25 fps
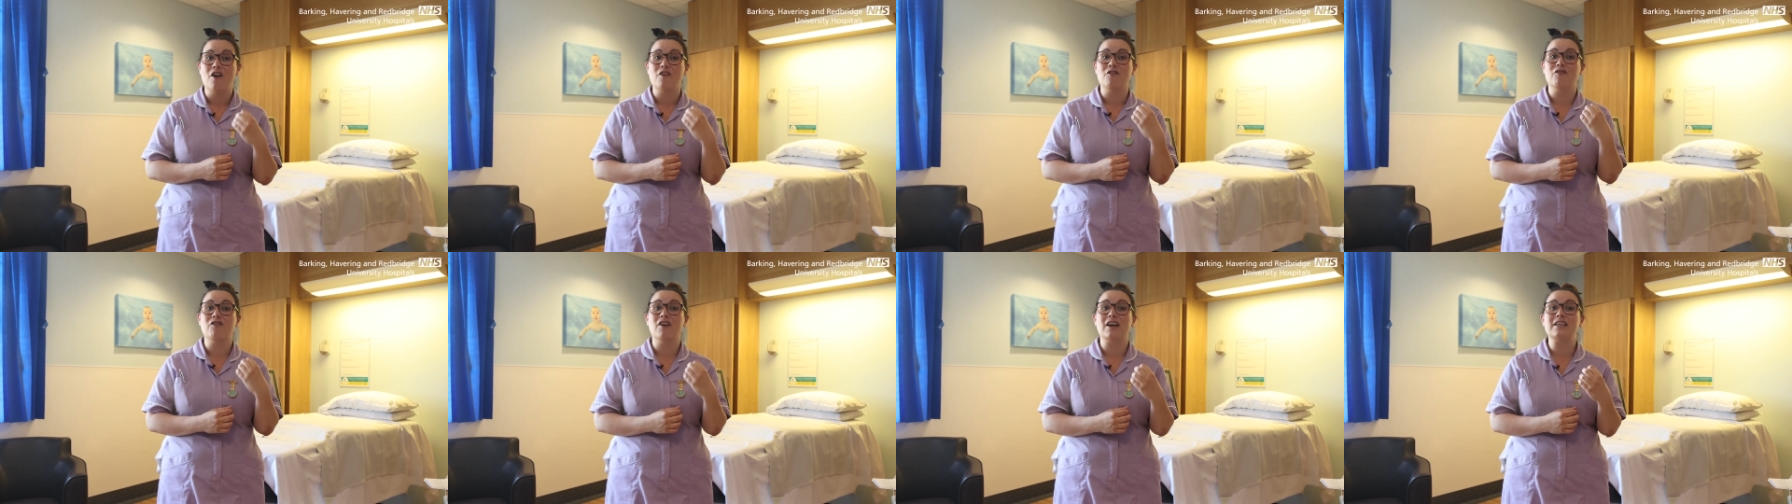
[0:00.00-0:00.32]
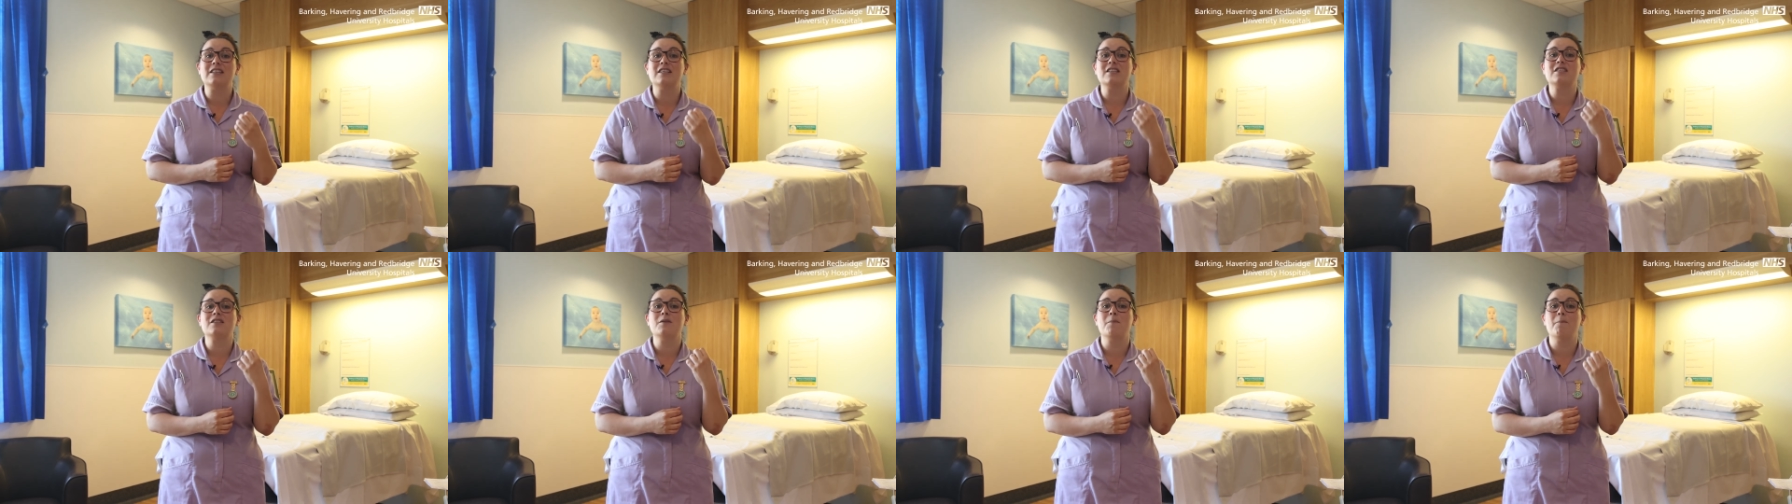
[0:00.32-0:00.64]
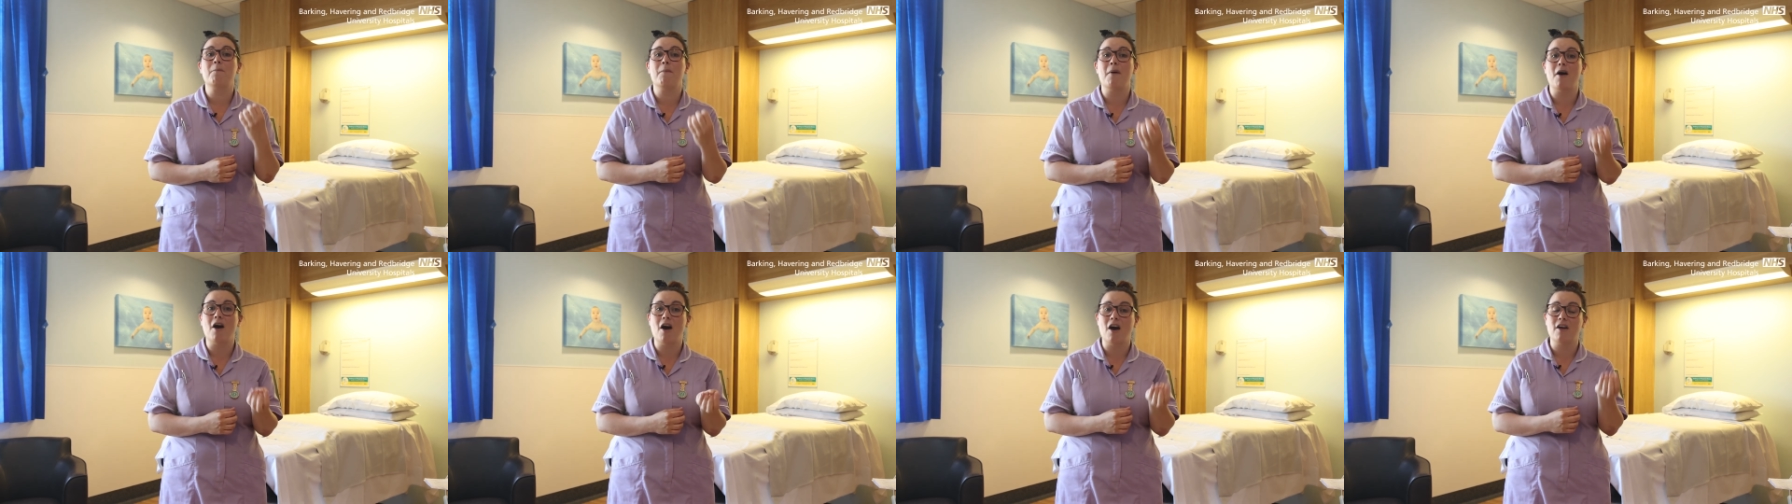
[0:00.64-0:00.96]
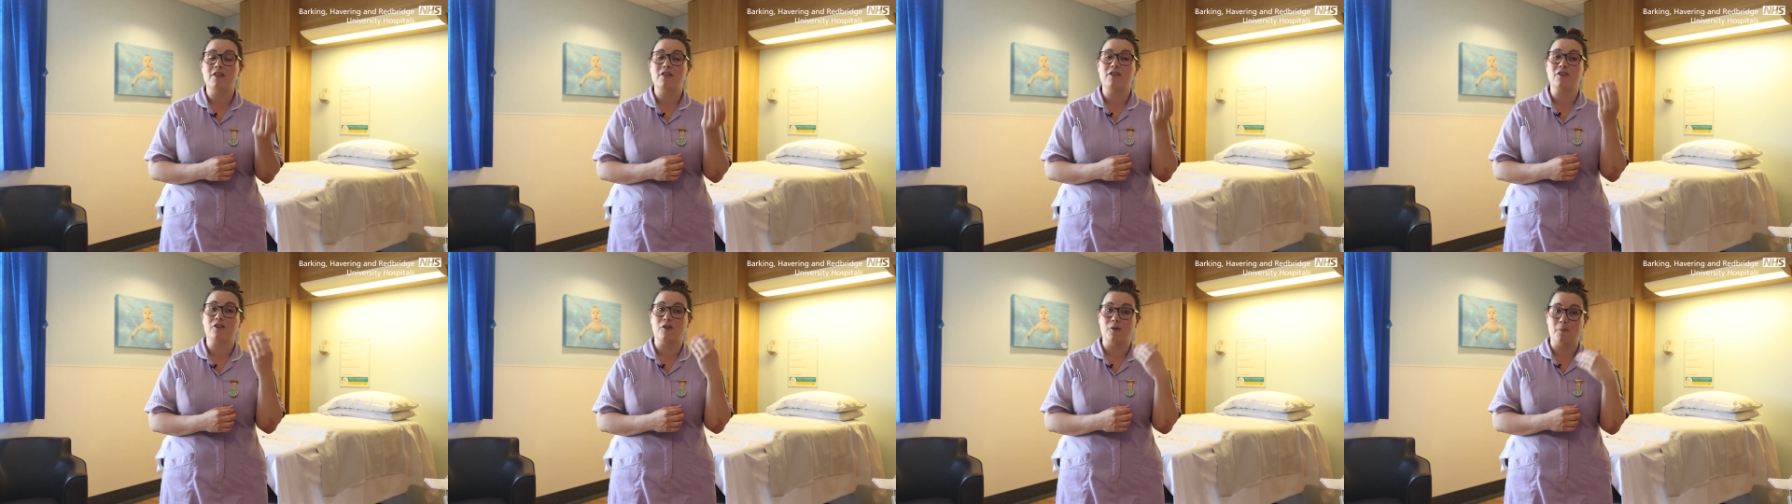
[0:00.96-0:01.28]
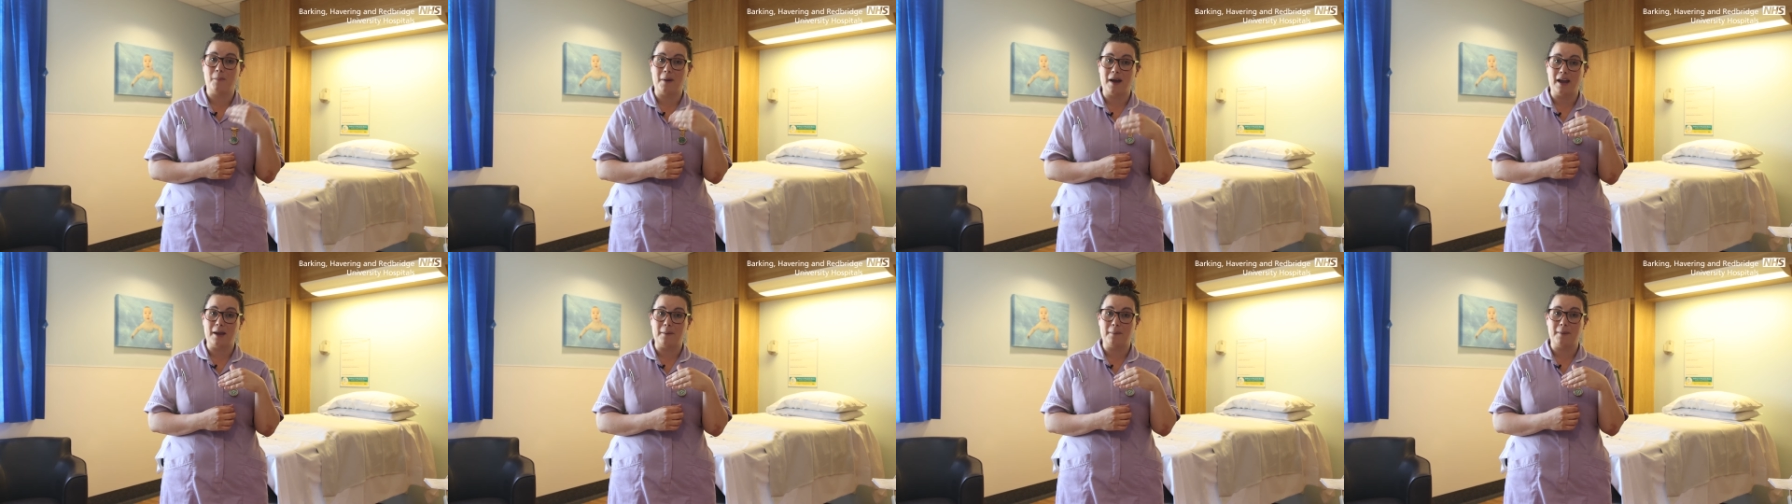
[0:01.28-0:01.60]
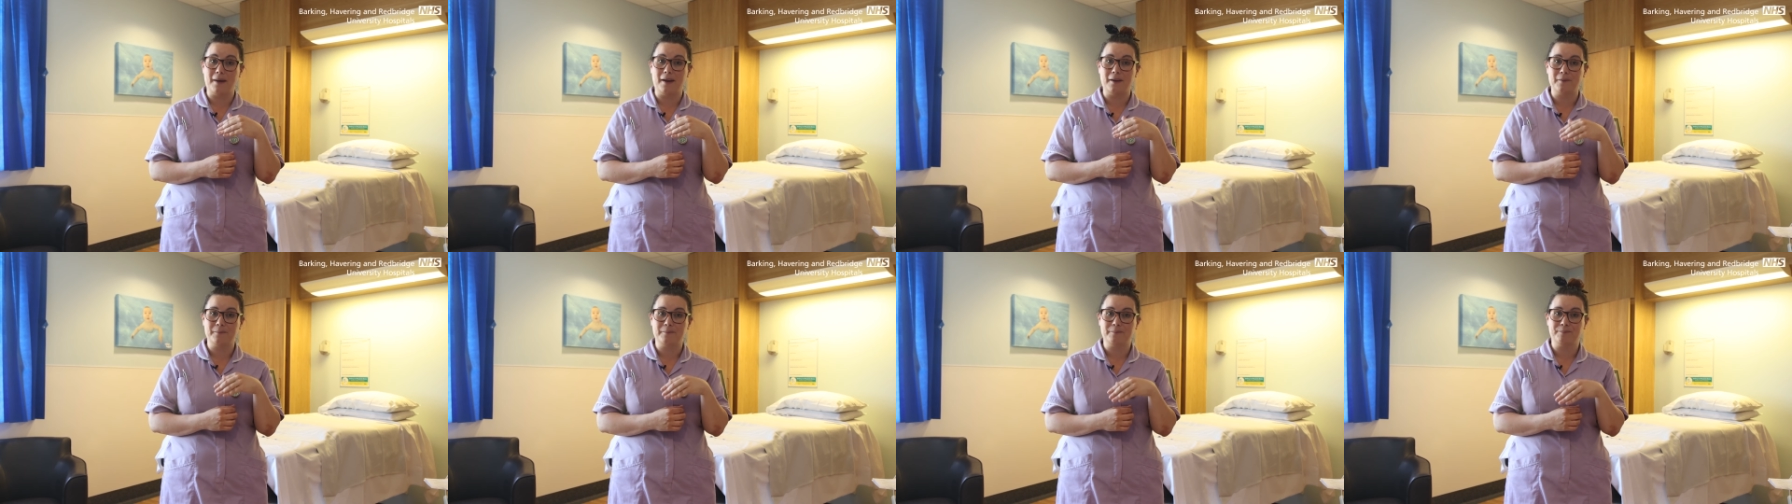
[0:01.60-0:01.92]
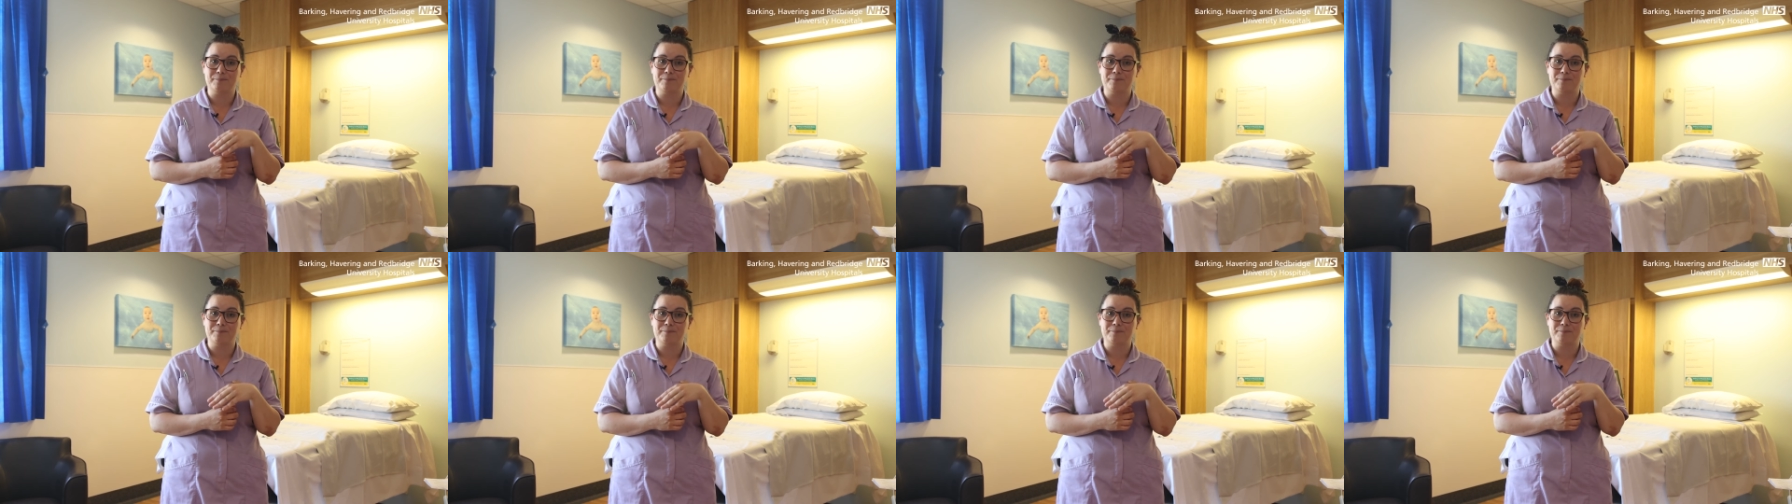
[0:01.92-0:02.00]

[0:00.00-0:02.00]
ready to birth your baby.